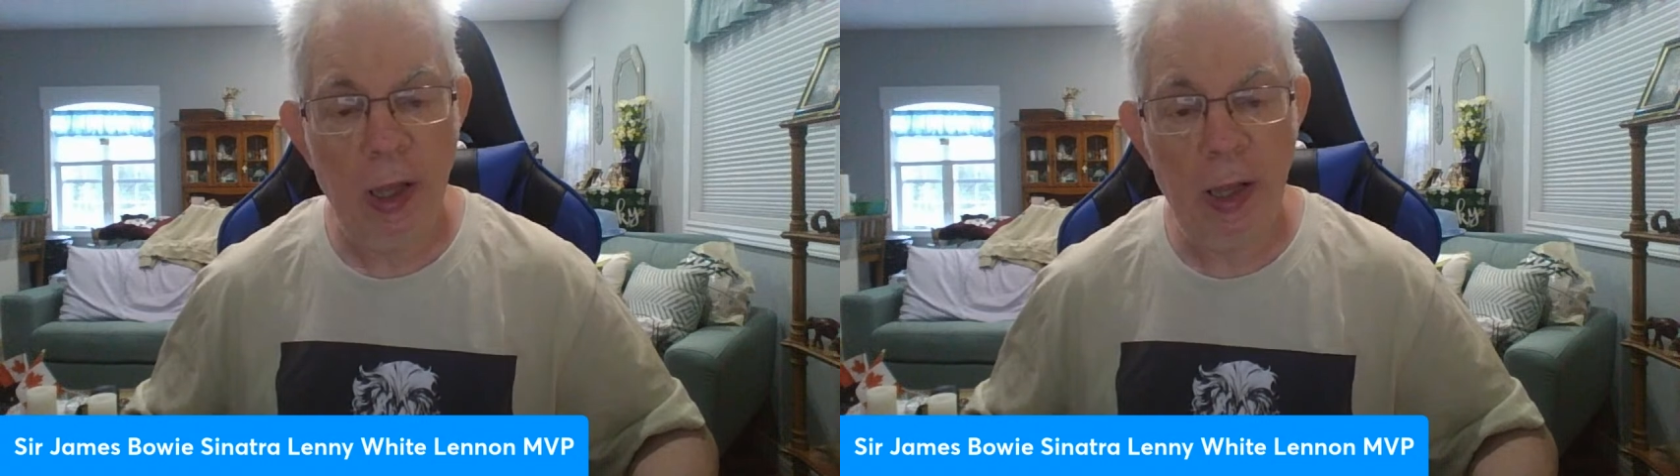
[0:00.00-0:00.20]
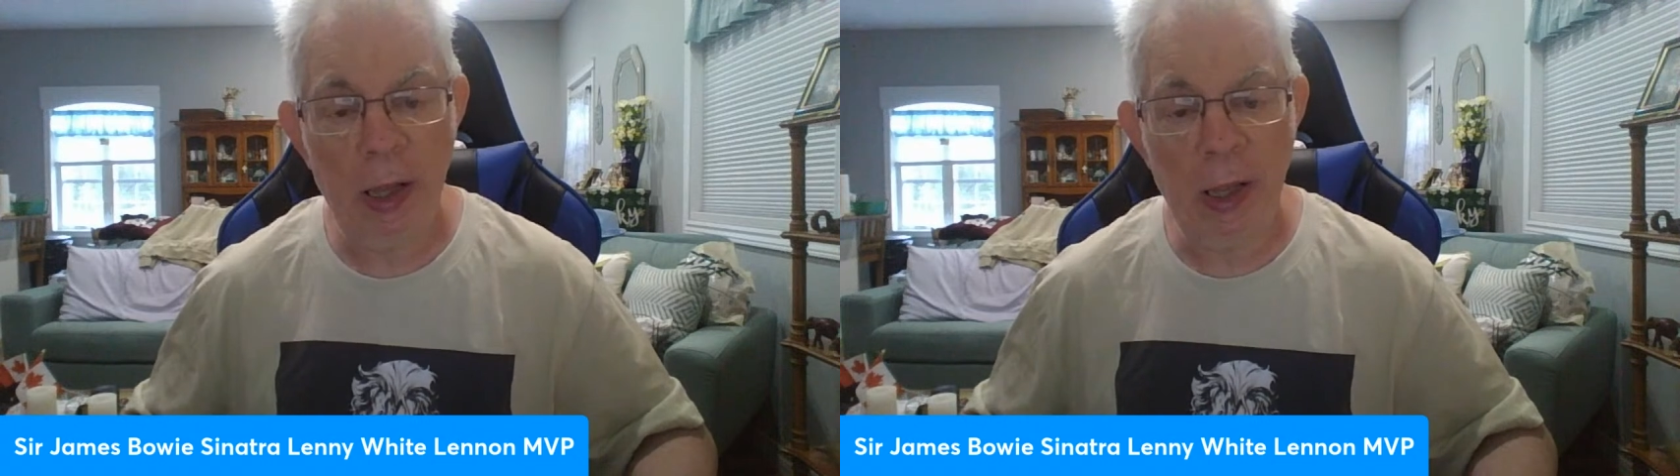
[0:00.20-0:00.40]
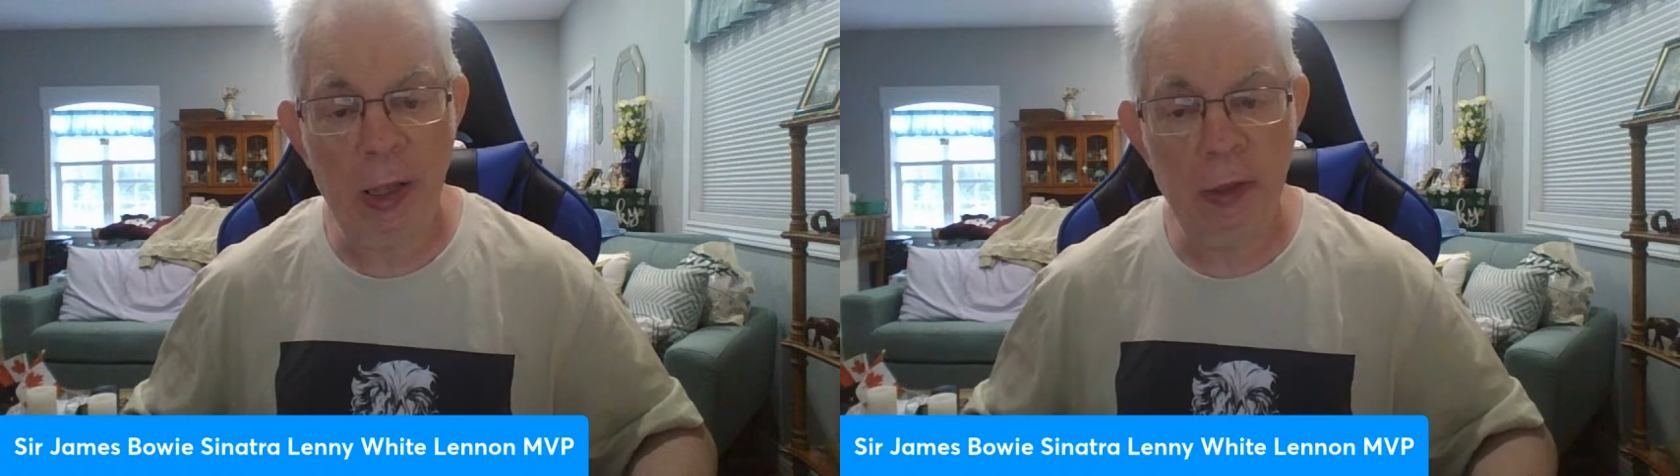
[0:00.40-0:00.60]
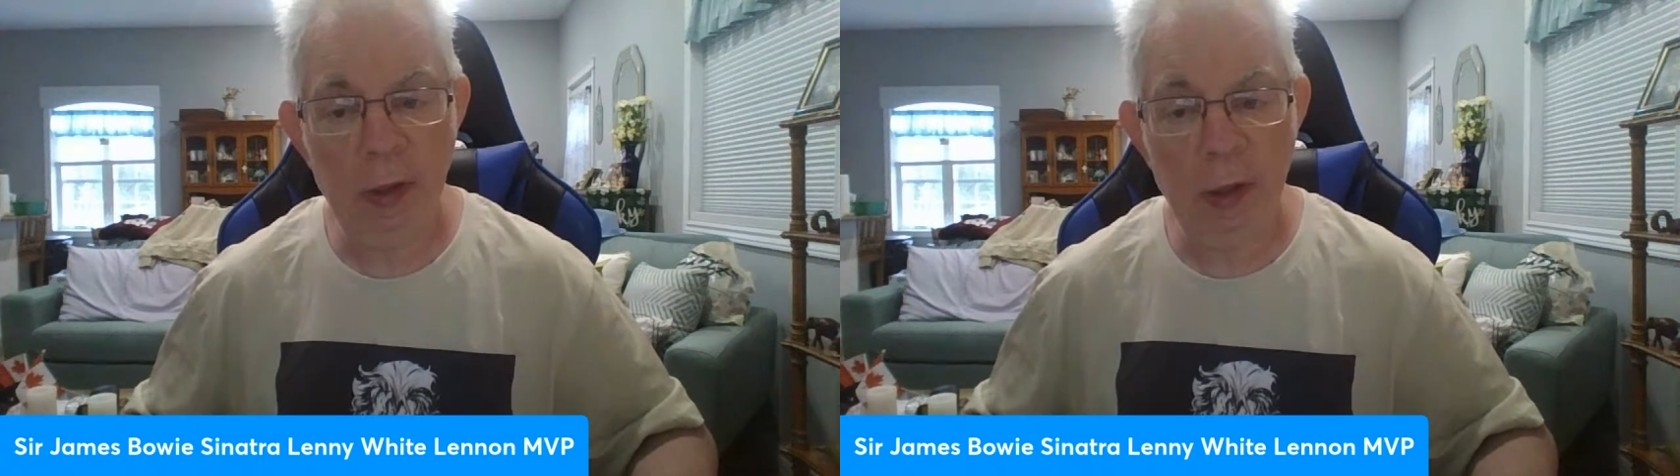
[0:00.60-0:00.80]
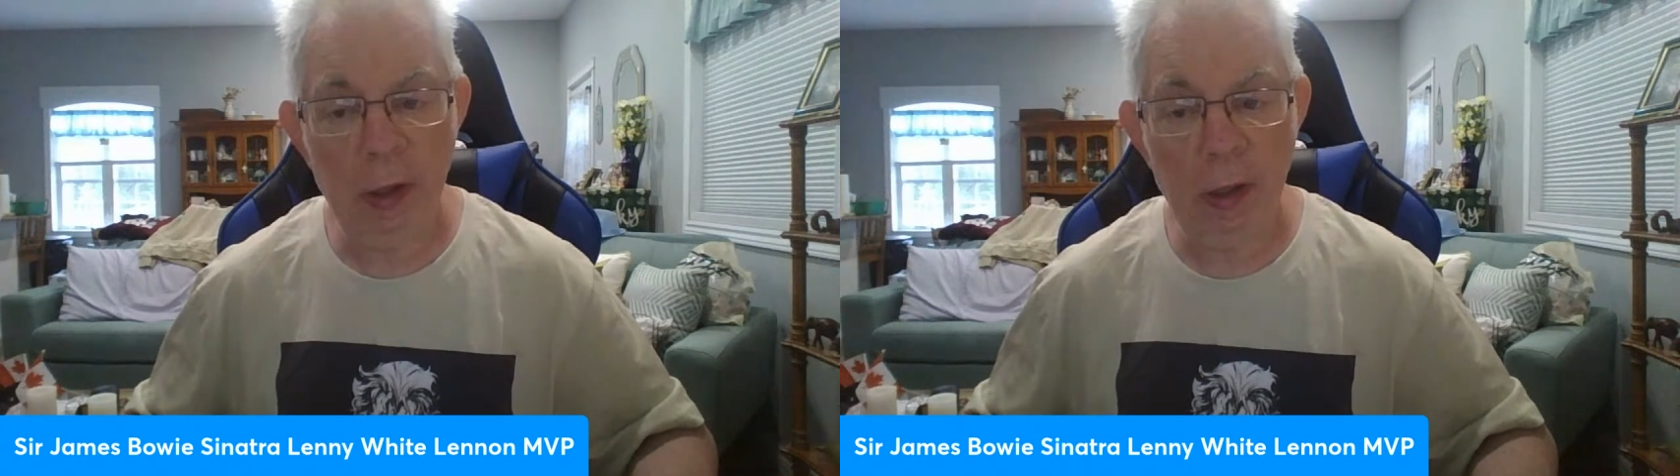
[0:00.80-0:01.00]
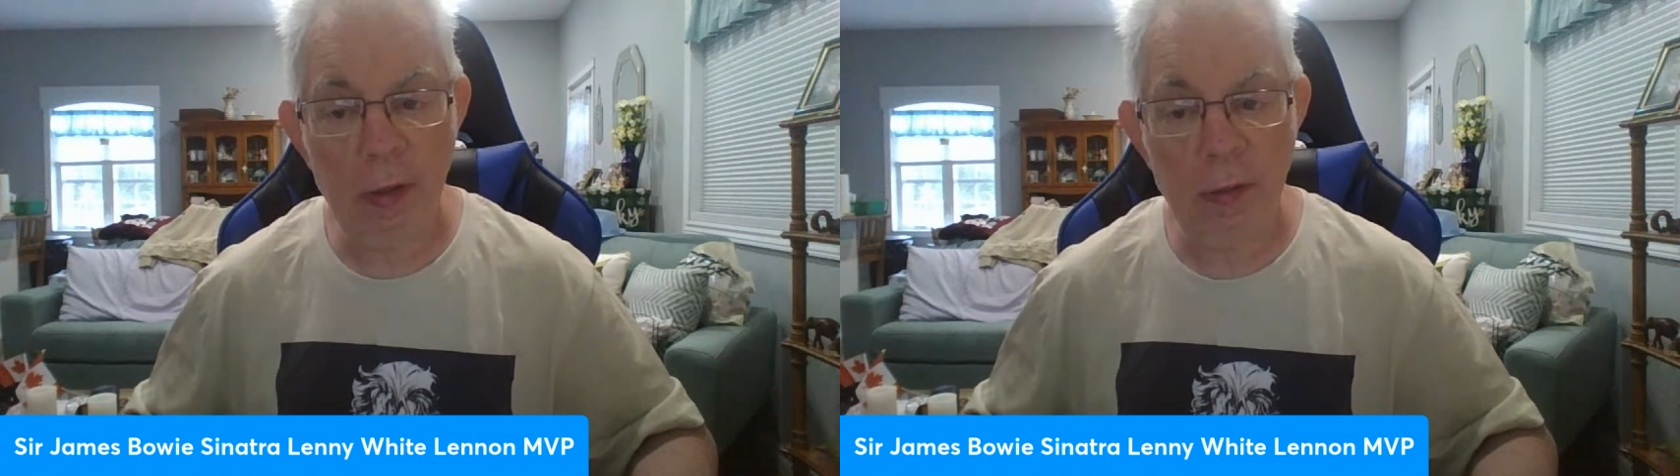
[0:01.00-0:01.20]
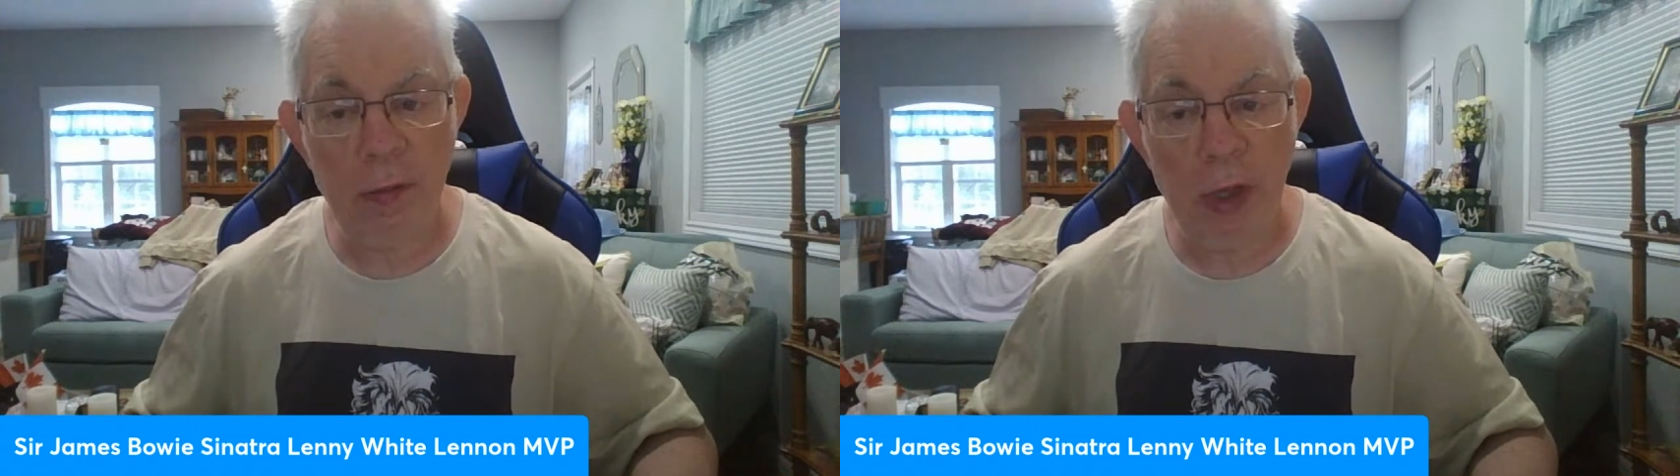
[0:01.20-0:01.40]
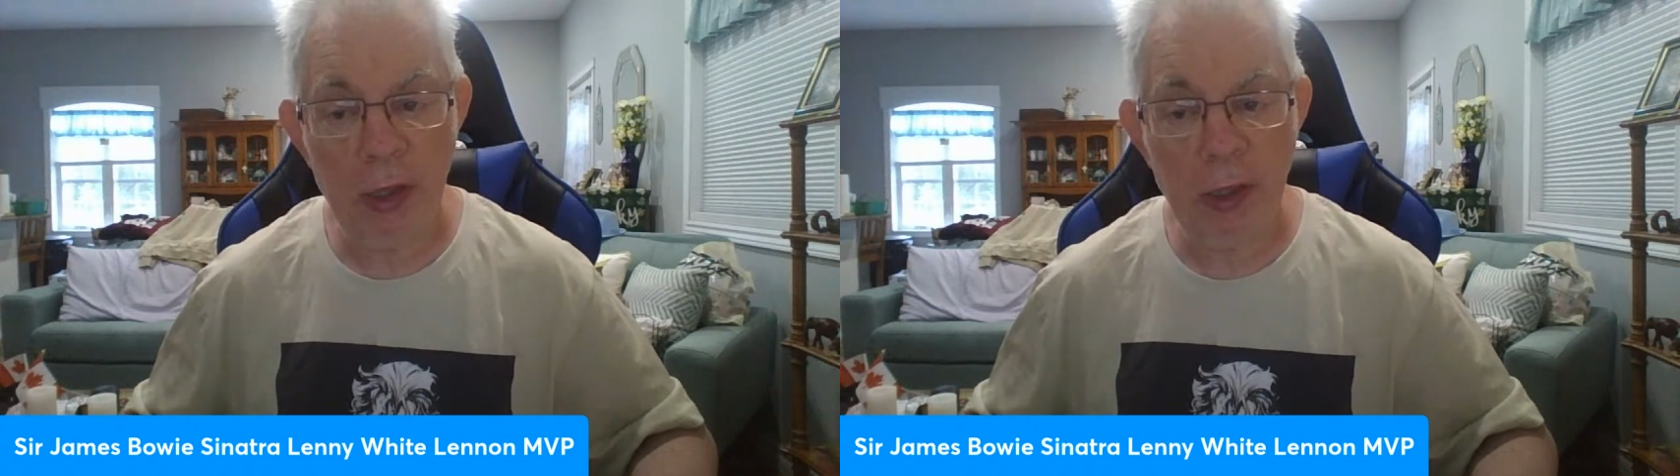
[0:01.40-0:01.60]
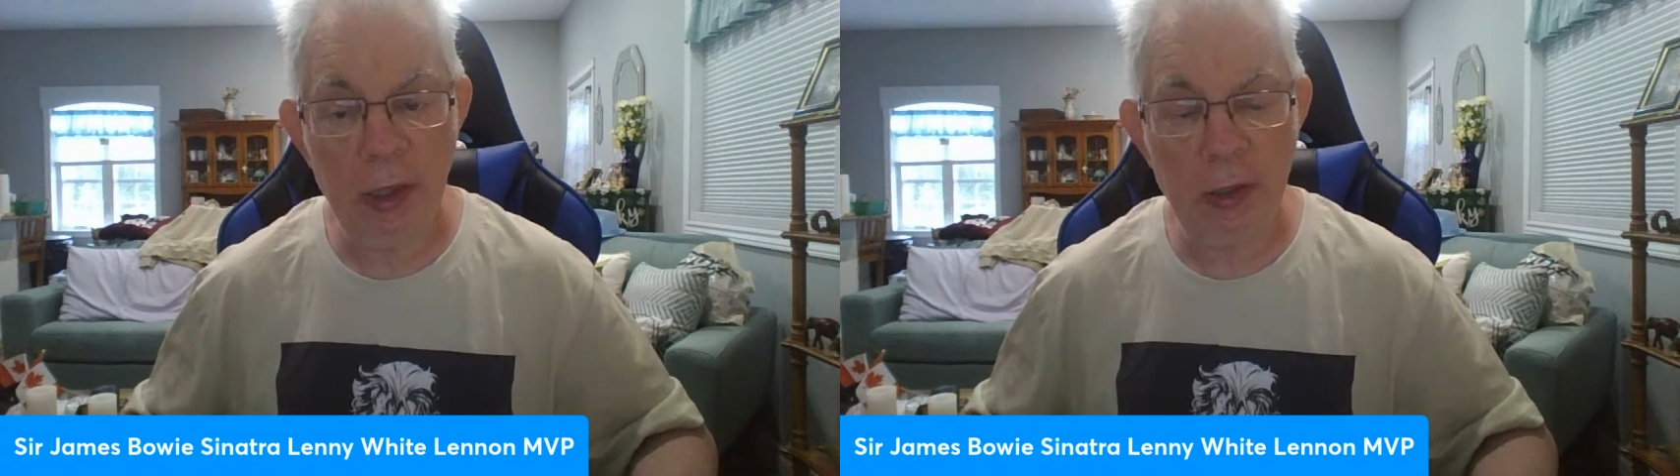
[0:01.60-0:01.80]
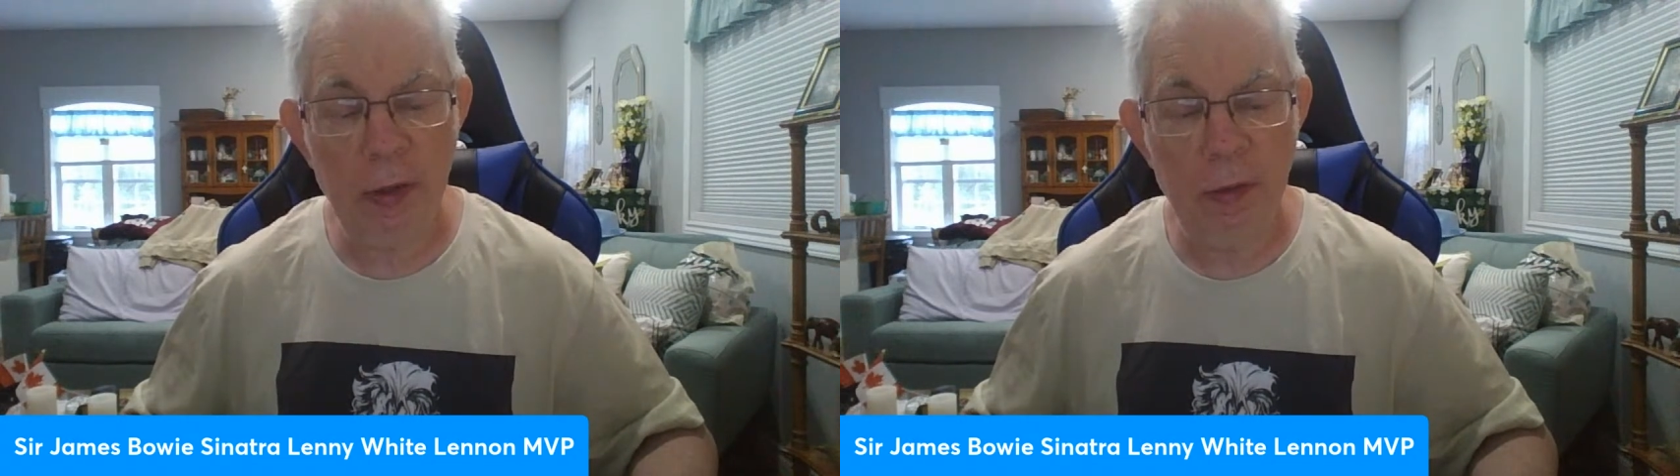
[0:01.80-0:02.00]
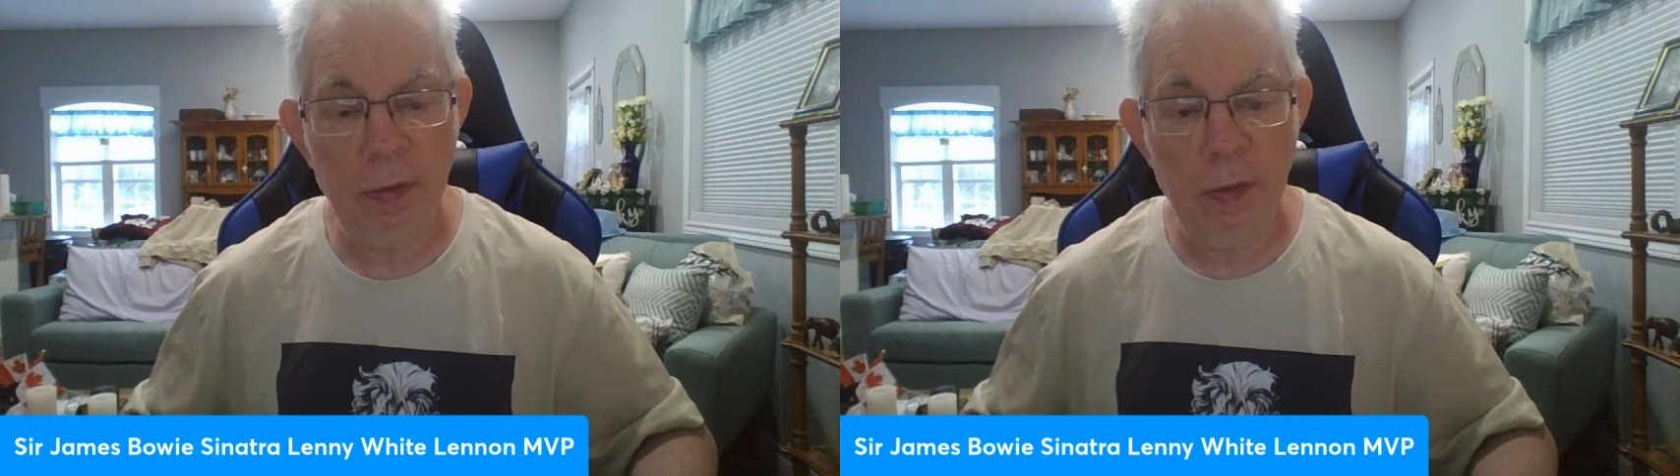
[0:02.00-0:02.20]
And, hey, Nick.